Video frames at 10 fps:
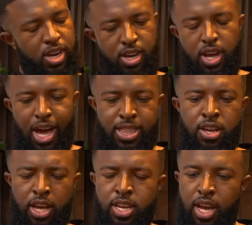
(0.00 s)
Yeah. I
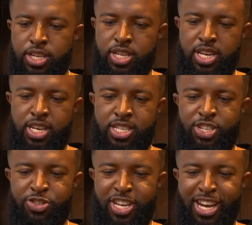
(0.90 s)
think actually it's
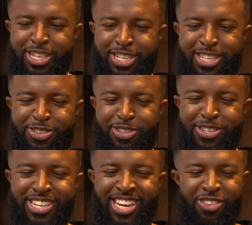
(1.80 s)
interesting
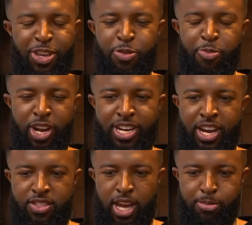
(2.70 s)
actually hearing you break
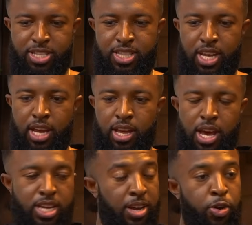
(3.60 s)
down the Amazon thing,
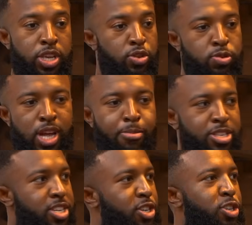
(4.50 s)
because I've only used
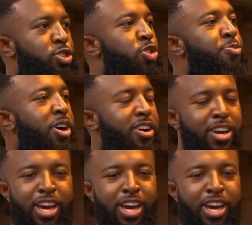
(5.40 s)
Amazon as a consumer.